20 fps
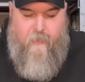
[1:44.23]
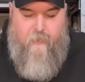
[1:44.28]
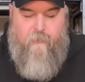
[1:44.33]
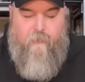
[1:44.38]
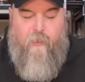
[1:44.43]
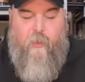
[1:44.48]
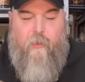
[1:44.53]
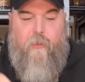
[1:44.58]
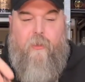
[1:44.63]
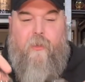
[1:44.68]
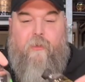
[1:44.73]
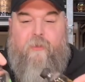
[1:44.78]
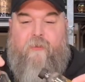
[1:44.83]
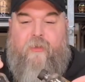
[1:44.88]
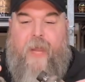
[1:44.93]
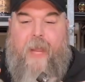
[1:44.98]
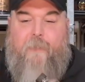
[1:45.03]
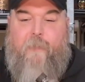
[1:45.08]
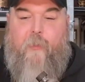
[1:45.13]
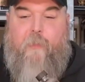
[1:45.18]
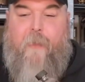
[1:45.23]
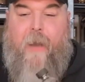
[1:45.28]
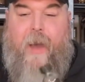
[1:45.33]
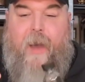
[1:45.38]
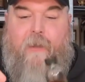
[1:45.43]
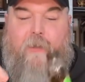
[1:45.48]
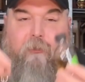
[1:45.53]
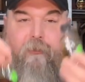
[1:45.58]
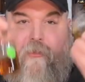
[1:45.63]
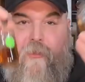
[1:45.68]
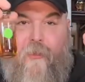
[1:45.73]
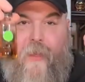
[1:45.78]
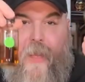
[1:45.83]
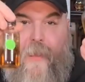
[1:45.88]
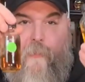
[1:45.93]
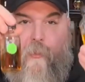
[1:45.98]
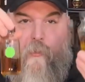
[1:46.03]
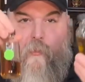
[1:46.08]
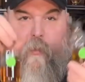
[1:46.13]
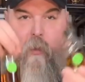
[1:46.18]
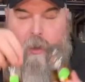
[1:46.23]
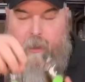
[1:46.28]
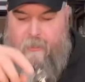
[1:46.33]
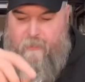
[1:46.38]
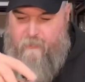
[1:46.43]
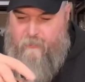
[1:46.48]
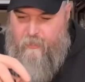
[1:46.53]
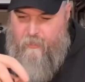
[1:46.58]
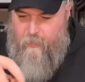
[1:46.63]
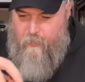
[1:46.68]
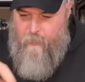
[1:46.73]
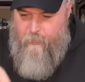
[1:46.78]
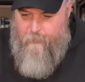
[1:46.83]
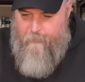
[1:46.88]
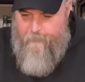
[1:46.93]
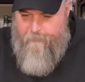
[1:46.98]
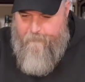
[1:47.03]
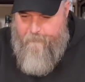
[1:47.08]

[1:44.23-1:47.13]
Two little sample bottles are labeled 1 and 2.